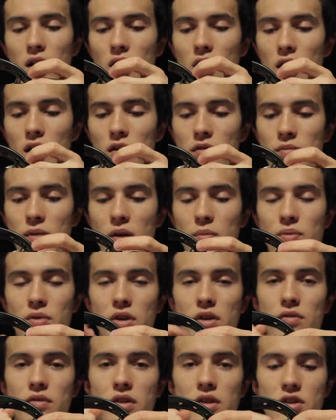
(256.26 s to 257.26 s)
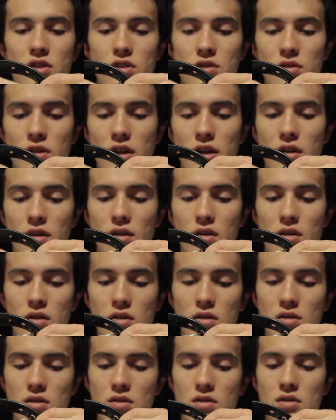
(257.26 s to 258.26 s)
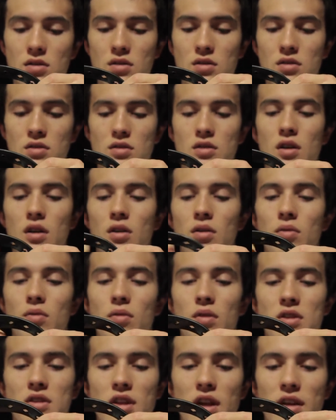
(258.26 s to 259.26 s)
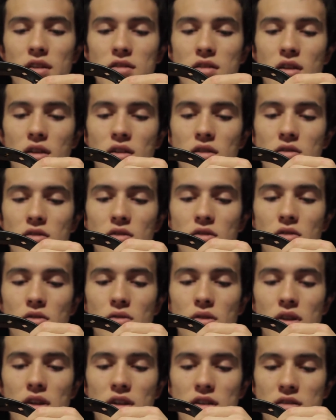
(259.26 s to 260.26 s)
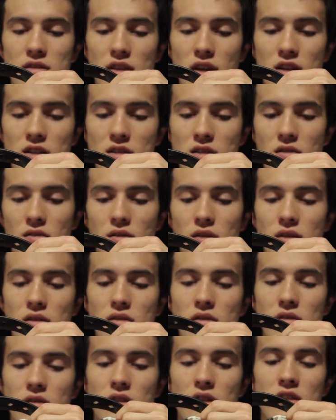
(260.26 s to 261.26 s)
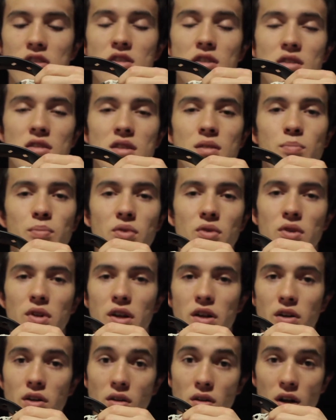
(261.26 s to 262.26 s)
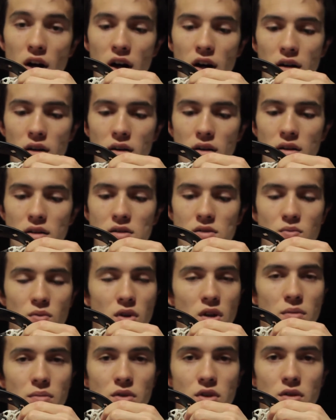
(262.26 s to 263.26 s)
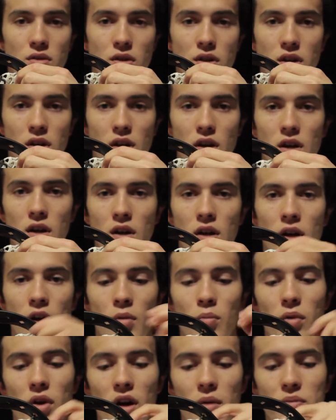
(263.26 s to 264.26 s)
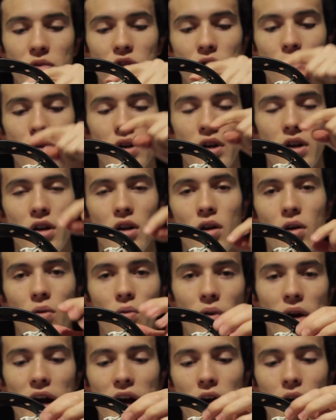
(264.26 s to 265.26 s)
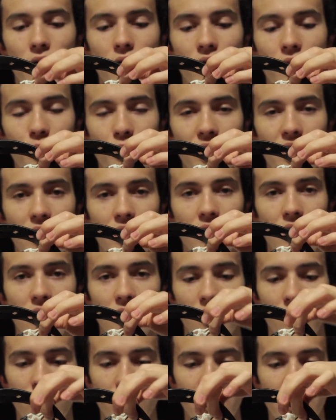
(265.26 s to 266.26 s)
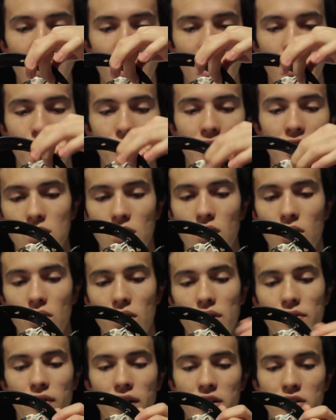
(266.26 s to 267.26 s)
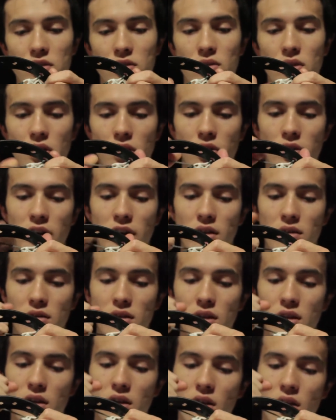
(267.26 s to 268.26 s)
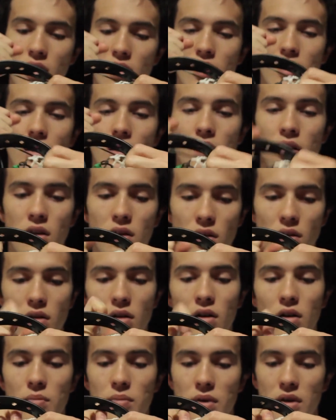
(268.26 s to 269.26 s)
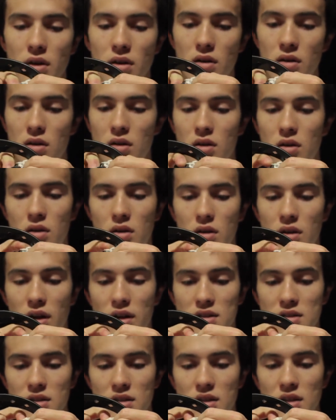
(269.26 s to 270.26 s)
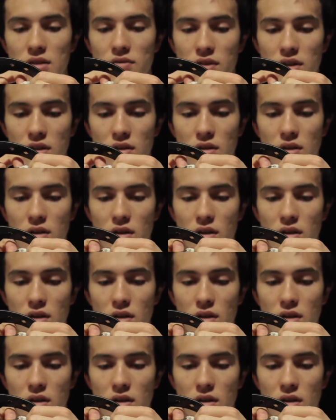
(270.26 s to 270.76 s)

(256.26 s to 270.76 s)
of my previous string. So what that's going to do is it's a simple interlock is what I'm doing, but I'm doing it around the peak of the diamond. So if I do it correctly, they'll all be nice and even.